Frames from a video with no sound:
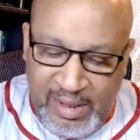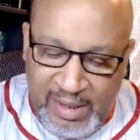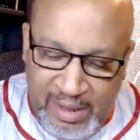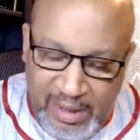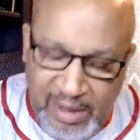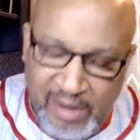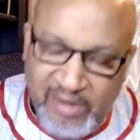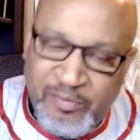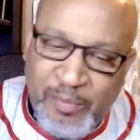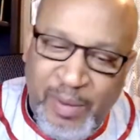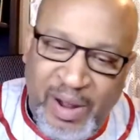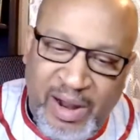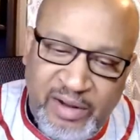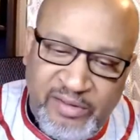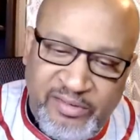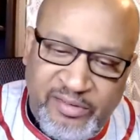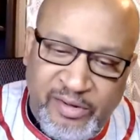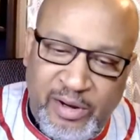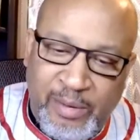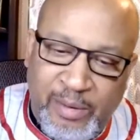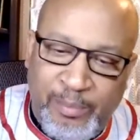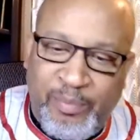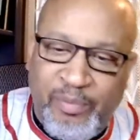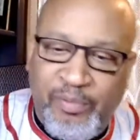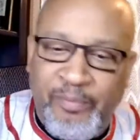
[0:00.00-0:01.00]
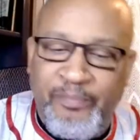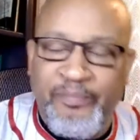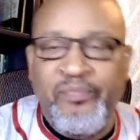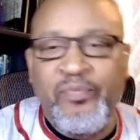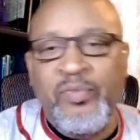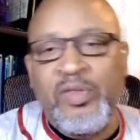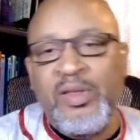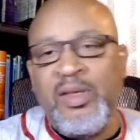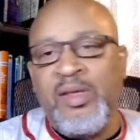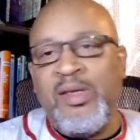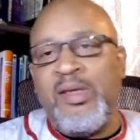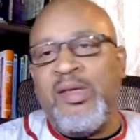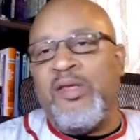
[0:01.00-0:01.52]
Here's my example.
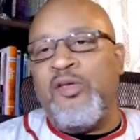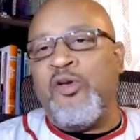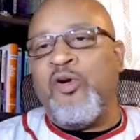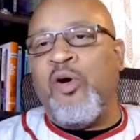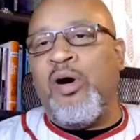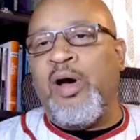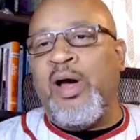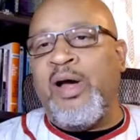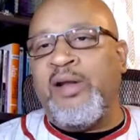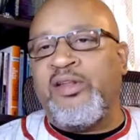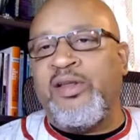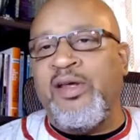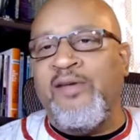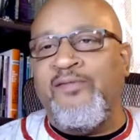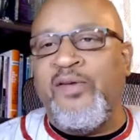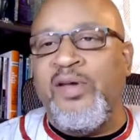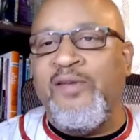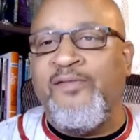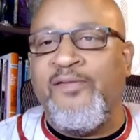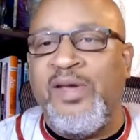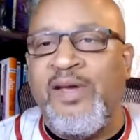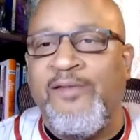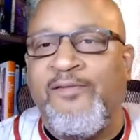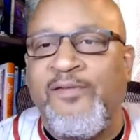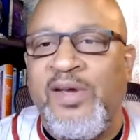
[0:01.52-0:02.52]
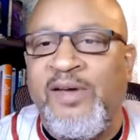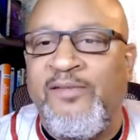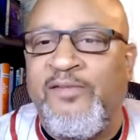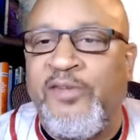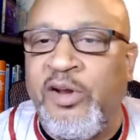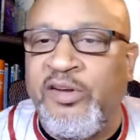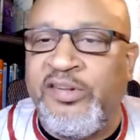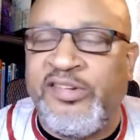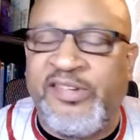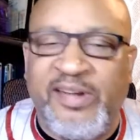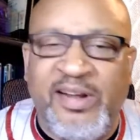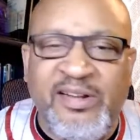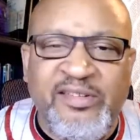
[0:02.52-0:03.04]
You're going to have, if
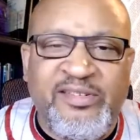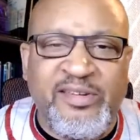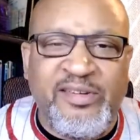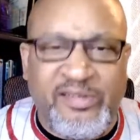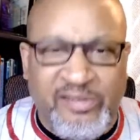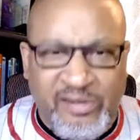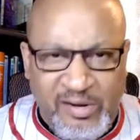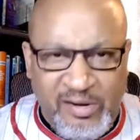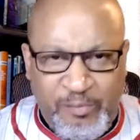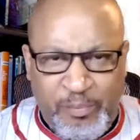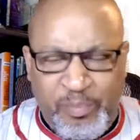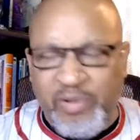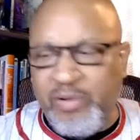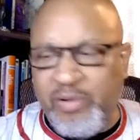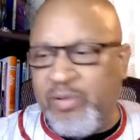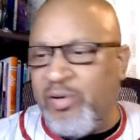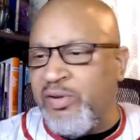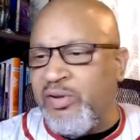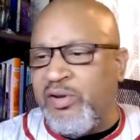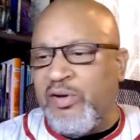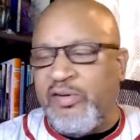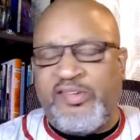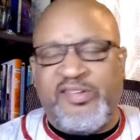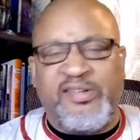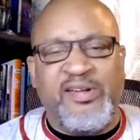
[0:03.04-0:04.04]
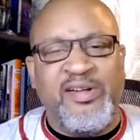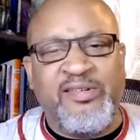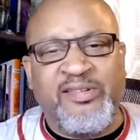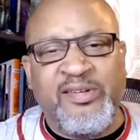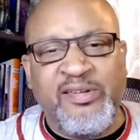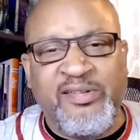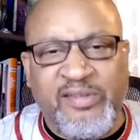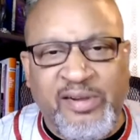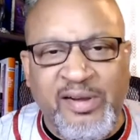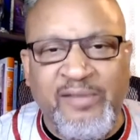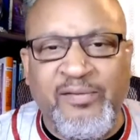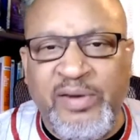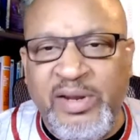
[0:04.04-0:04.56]
you're sensitive, put on your
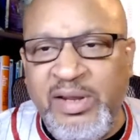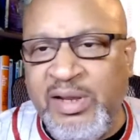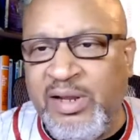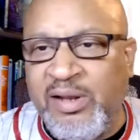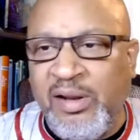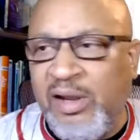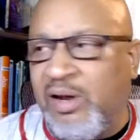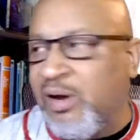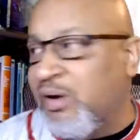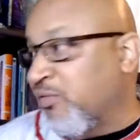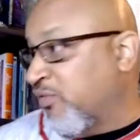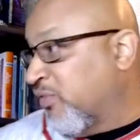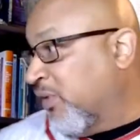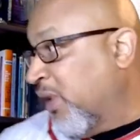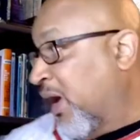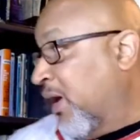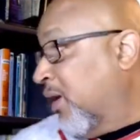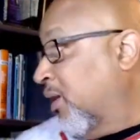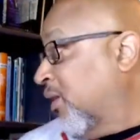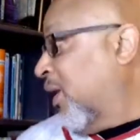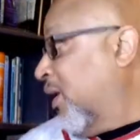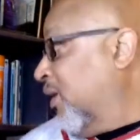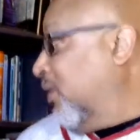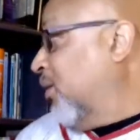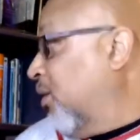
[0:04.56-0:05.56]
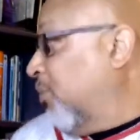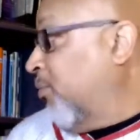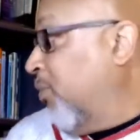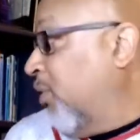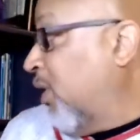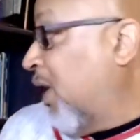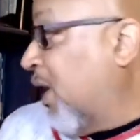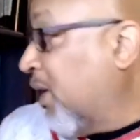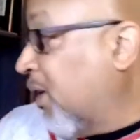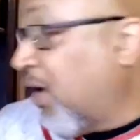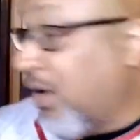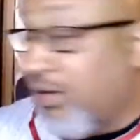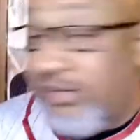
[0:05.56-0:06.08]
sensitivity gloves. Like look,
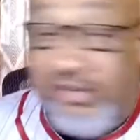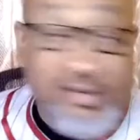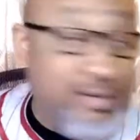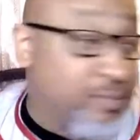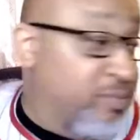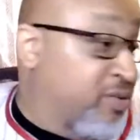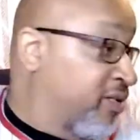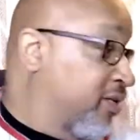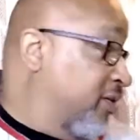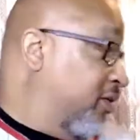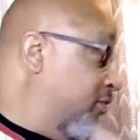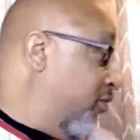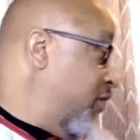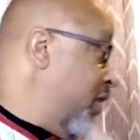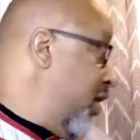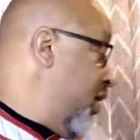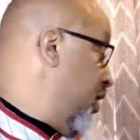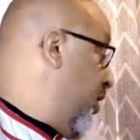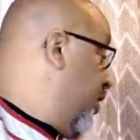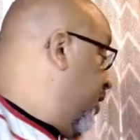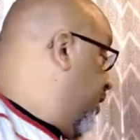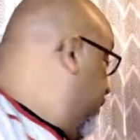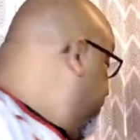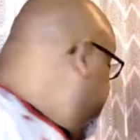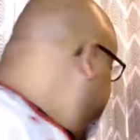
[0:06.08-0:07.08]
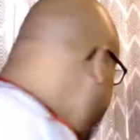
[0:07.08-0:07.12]
I got some sitting right here.